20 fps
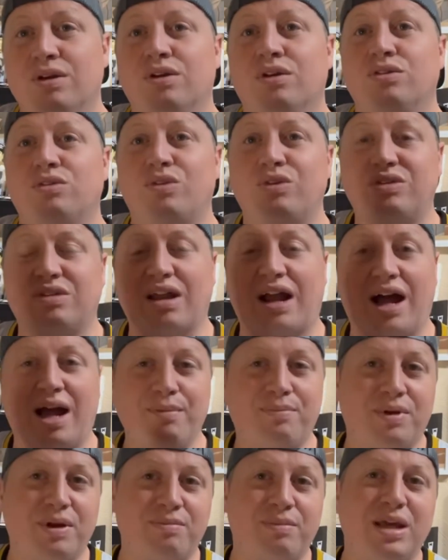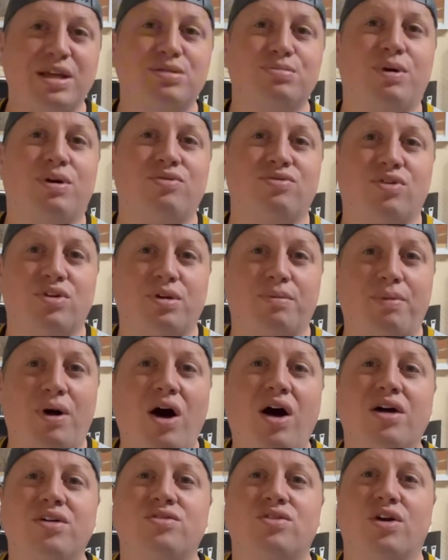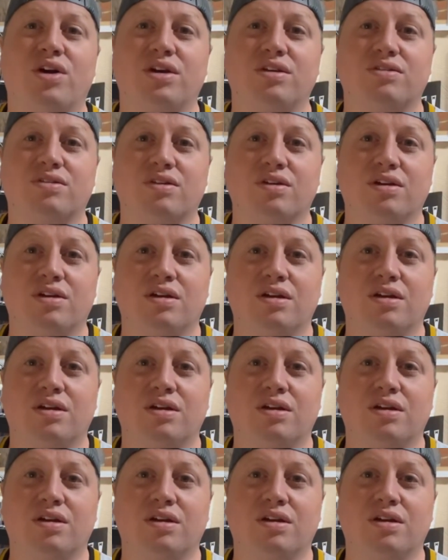So he said, "I play baseball for the Padres."